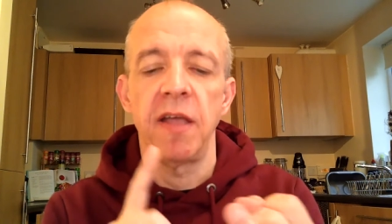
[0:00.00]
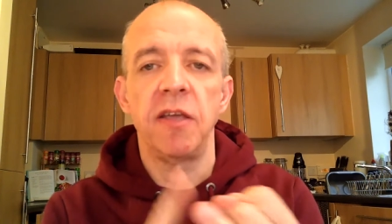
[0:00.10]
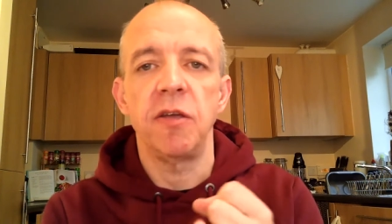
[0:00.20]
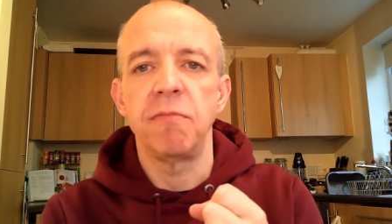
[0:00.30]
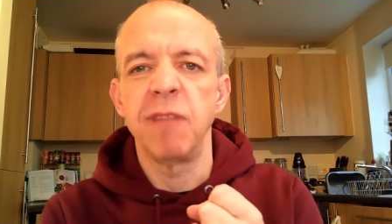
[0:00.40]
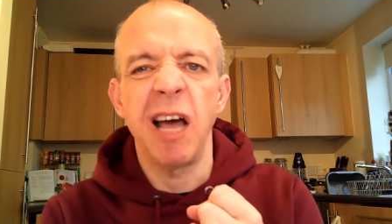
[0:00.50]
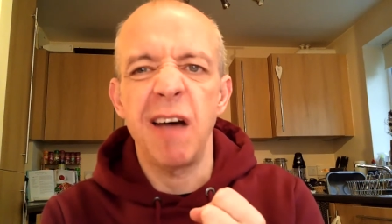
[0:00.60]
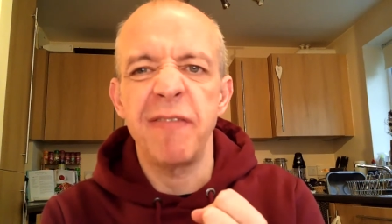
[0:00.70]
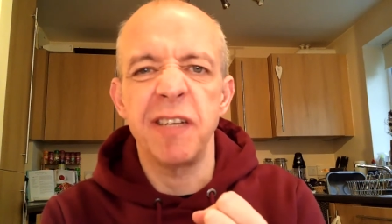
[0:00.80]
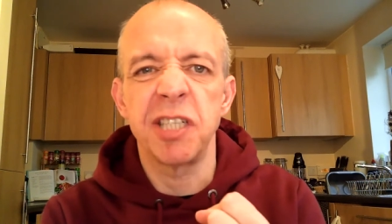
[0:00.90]
you
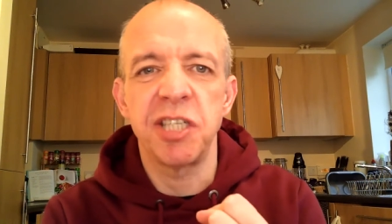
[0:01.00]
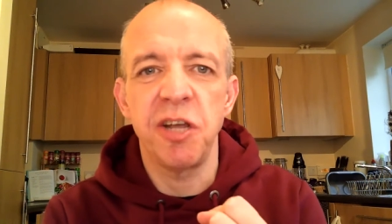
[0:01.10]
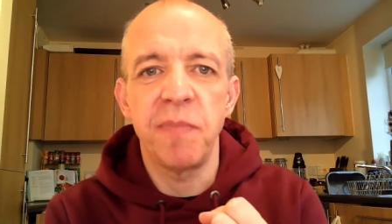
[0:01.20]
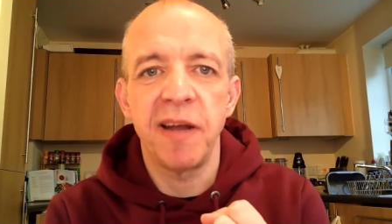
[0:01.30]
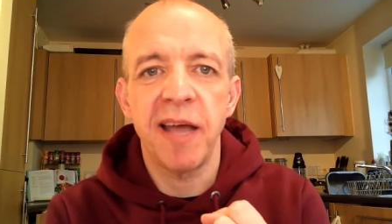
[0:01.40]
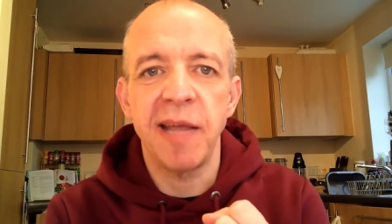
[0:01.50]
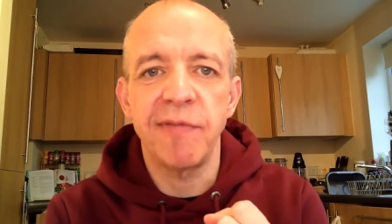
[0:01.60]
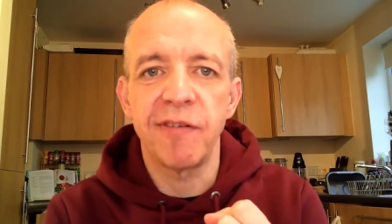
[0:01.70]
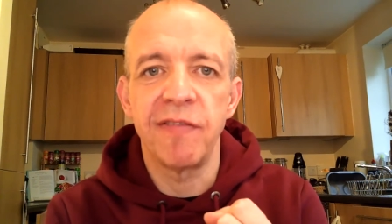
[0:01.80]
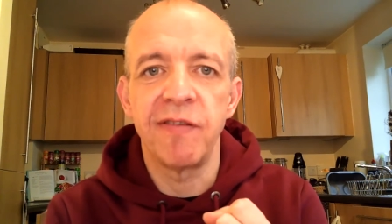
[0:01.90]
laugh at a stupid name
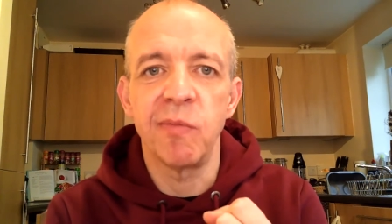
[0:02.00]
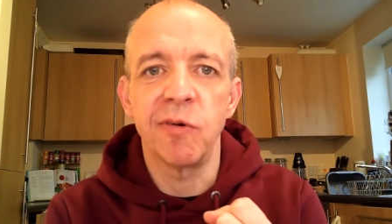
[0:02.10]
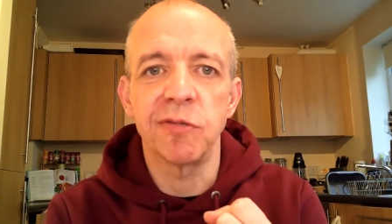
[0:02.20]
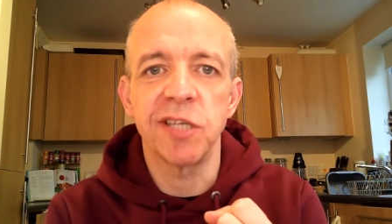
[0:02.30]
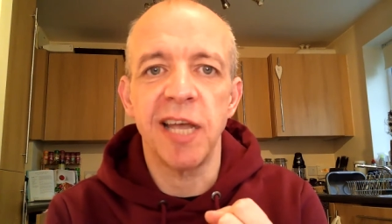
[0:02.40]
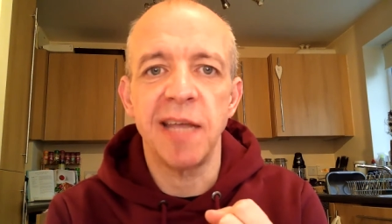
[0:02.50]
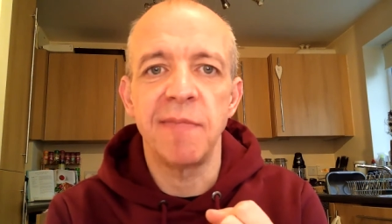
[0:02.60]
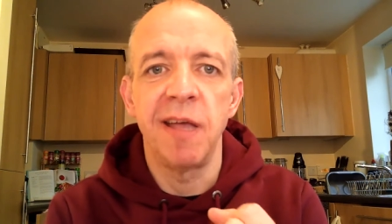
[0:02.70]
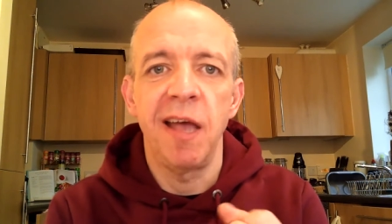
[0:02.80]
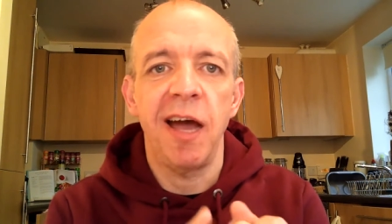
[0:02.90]
for a football
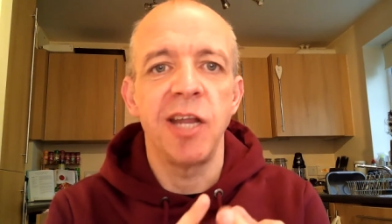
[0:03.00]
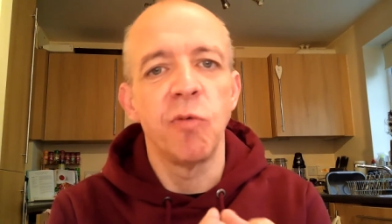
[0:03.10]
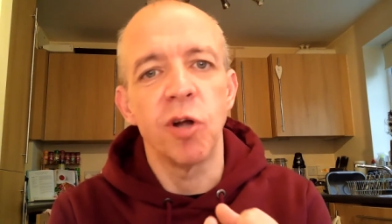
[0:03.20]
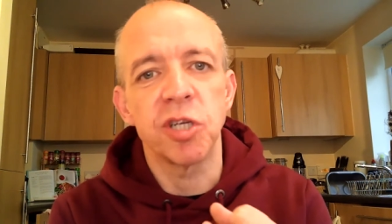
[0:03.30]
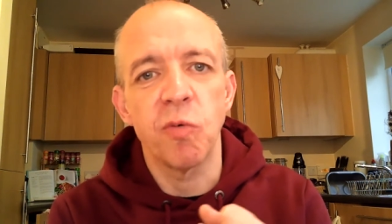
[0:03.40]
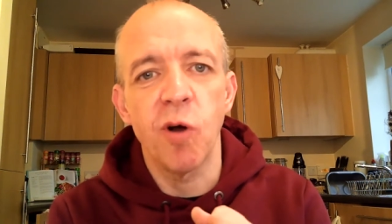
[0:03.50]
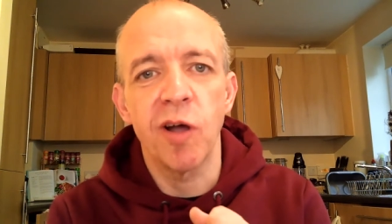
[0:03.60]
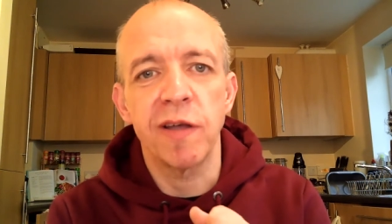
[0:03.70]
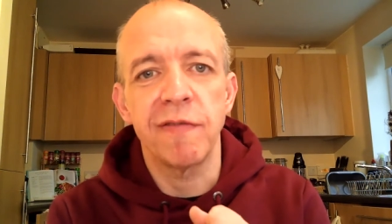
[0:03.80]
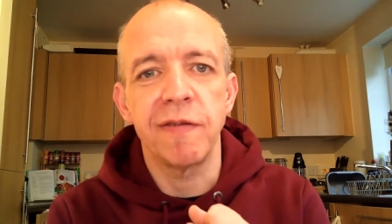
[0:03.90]
team, and you watch a
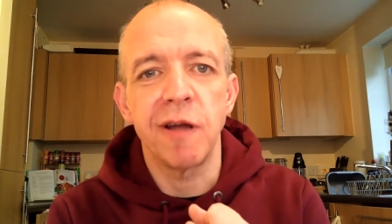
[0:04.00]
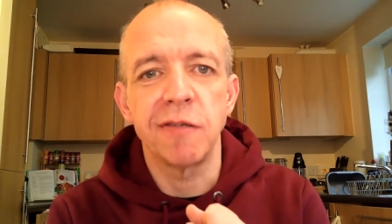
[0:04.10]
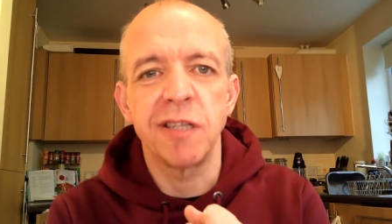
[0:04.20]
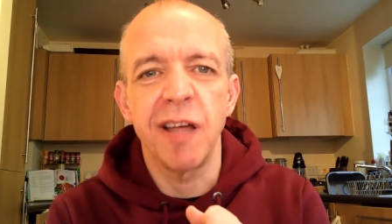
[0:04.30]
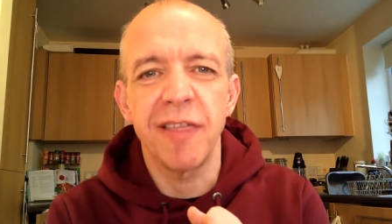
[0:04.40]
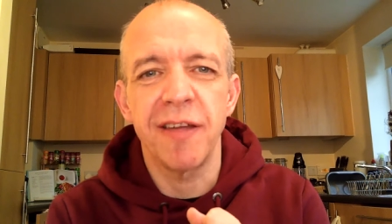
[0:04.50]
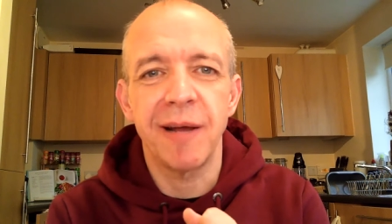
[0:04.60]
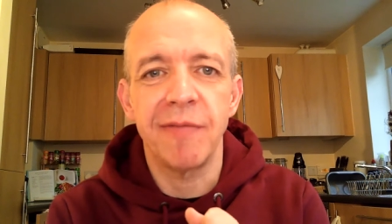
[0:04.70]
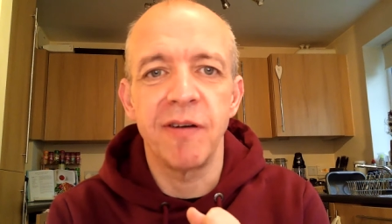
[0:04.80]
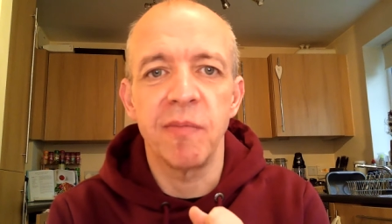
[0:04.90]
wife who knows nothing
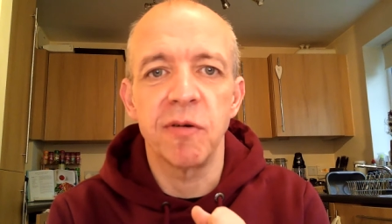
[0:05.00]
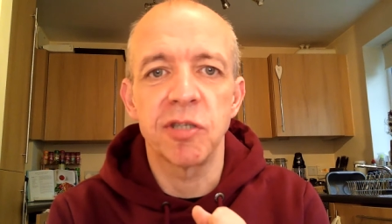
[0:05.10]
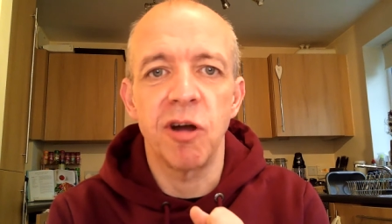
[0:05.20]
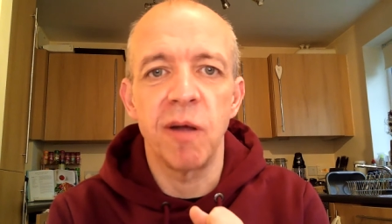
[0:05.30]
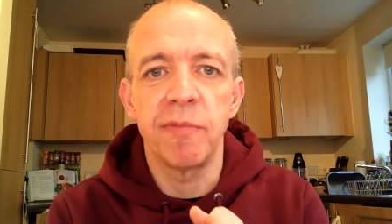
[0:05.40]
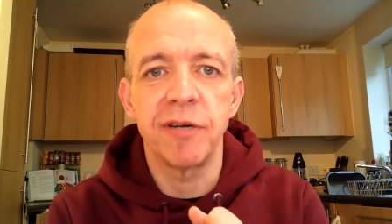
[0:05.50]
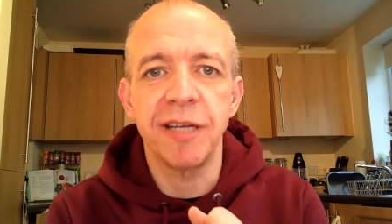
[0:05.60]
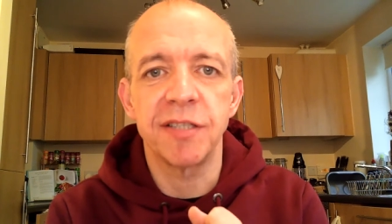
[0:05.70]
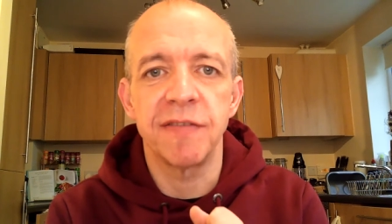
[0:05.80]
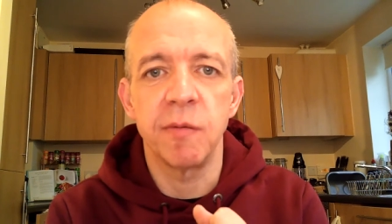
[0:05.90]
about football try and
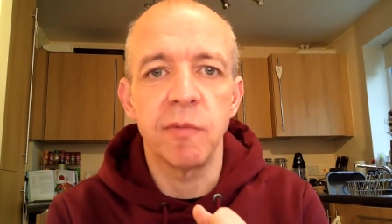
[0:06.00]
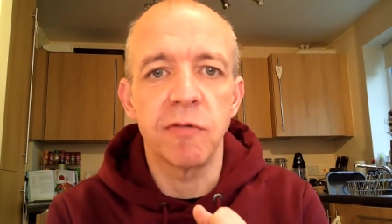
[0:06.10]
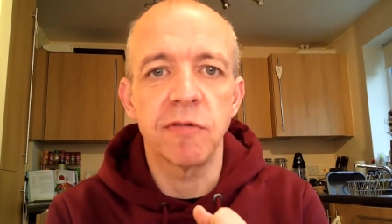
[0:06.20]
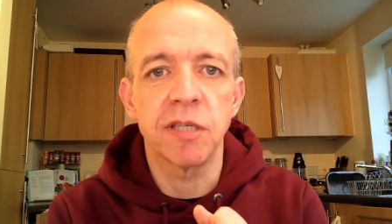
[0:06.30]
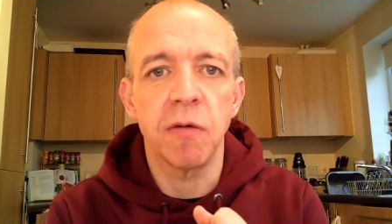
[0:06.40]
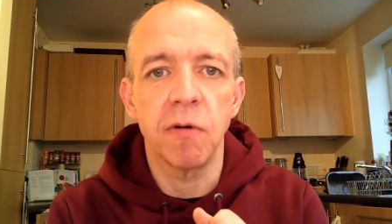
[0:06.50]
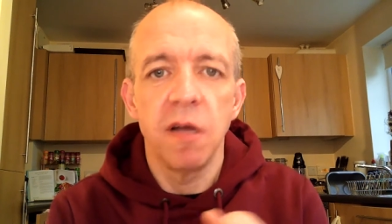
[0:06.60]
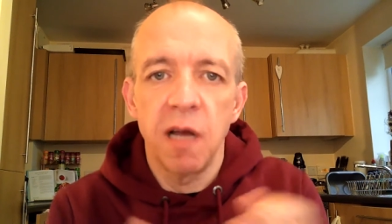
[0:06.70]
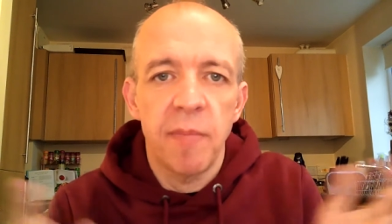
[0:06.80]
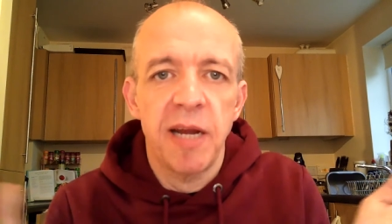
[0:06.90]
predict a football result.
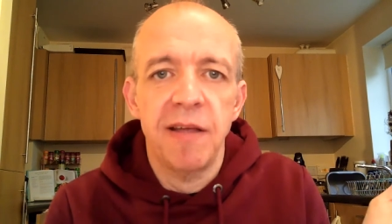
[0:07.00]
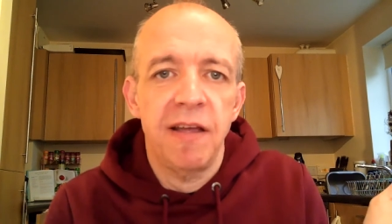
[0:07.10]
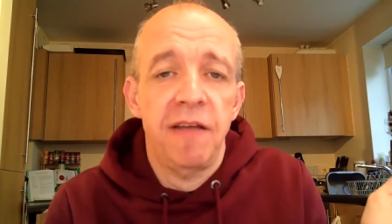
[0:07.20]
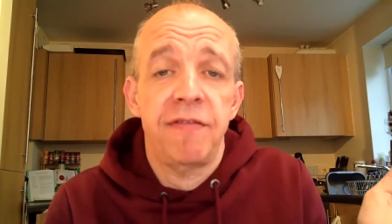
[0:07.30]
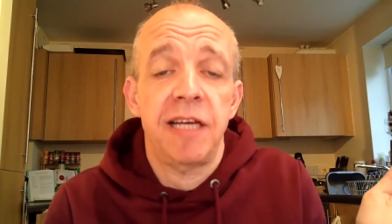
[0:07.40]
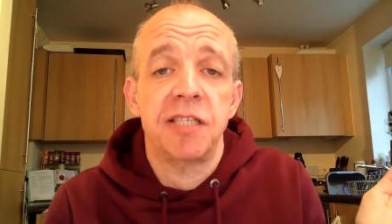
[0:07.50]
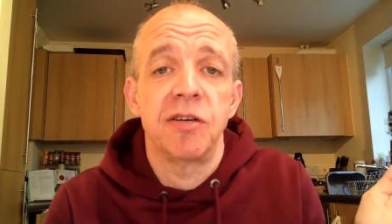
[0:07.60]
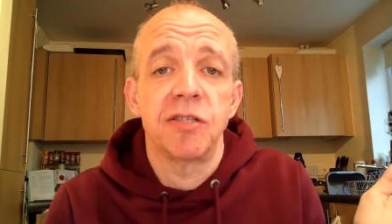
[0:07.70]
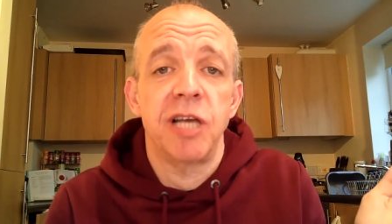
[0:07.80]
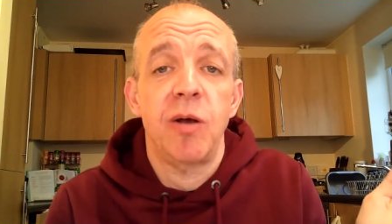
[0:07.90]
I mean, if that's
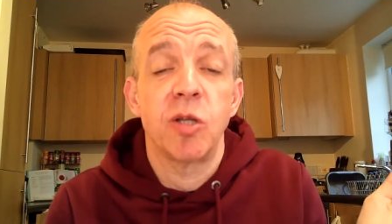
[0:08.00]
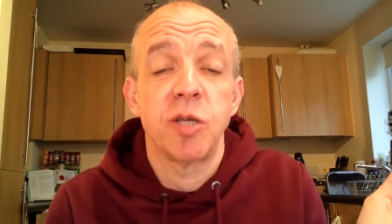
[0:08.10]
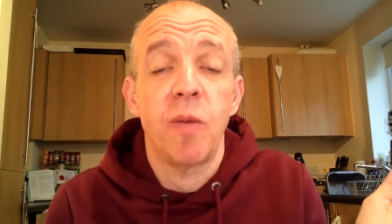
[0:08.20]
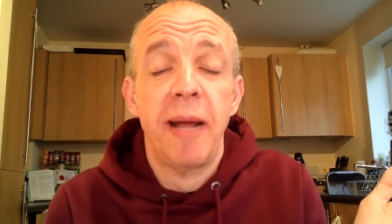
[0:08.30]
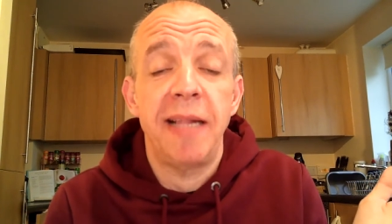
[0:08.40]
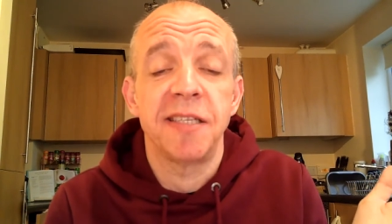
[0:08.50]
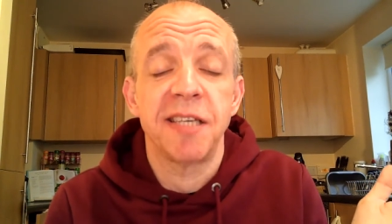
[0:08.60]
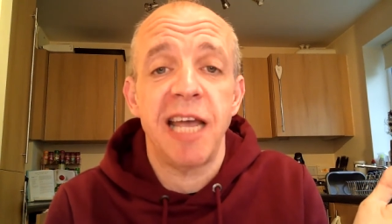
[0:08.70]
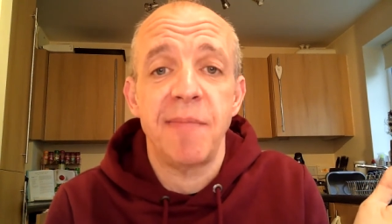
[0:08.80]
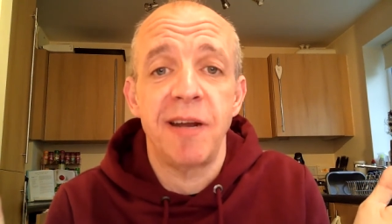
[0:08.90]
not top, top
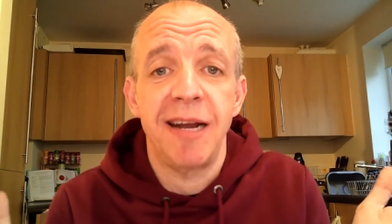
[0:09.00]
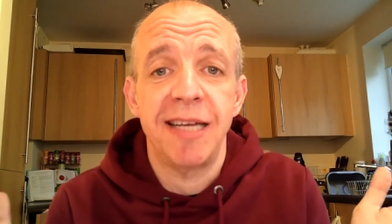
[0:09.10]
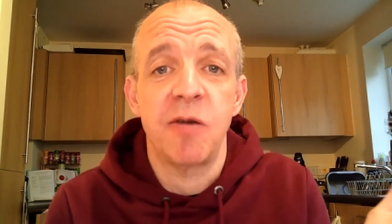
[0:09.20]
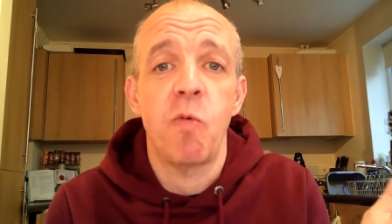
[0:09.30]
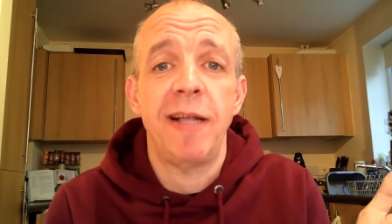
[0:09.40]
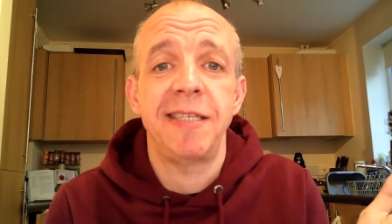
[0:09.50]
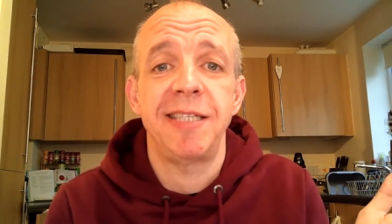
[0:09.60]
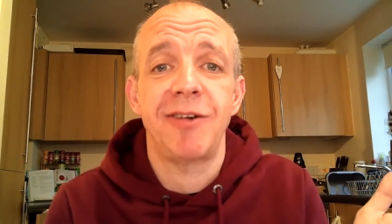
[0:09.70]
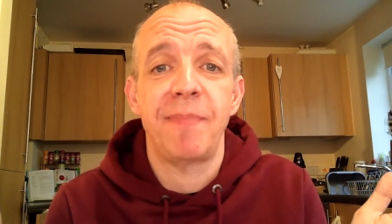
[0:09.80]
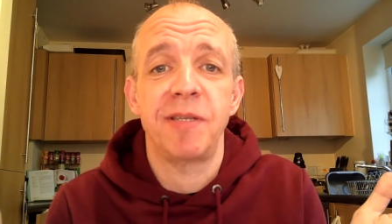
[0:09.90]
entertainment and hasn't whetted
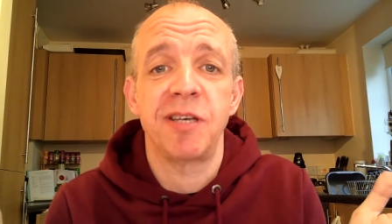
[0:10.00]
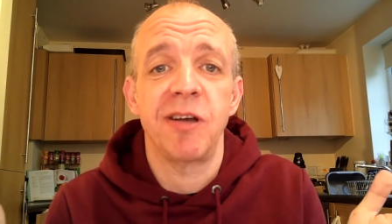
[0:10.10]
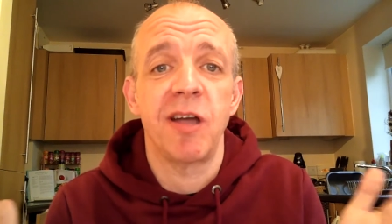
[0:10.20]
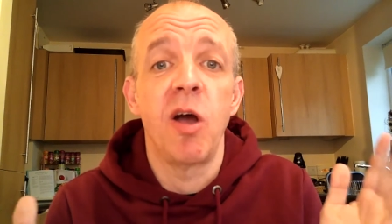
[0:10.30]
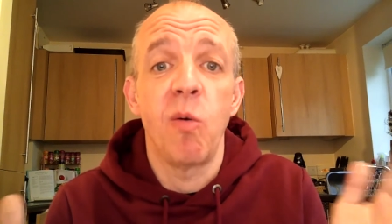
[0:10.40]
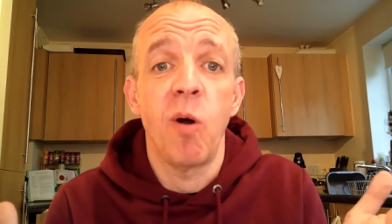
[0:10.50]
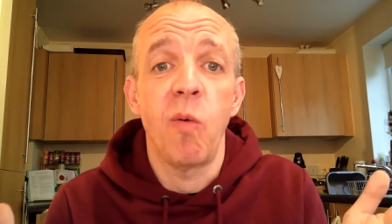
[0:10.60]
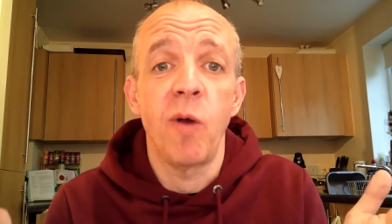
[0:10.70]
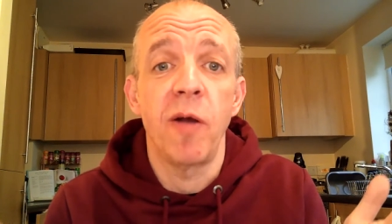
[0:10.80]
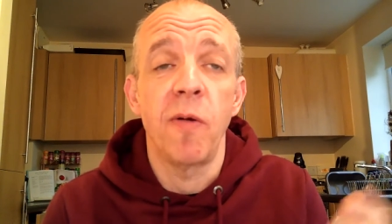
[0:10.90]
your appetite,
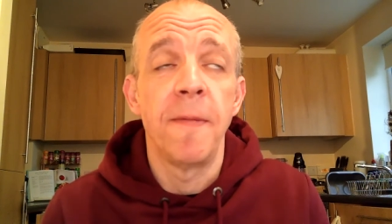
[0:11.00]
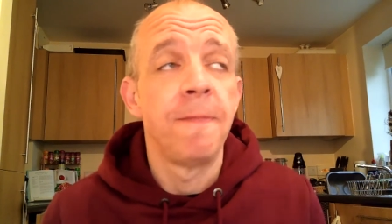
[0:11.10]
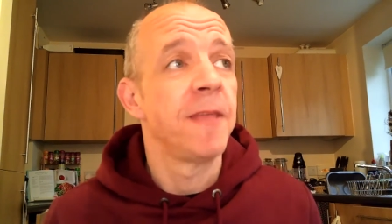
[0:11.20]
what will?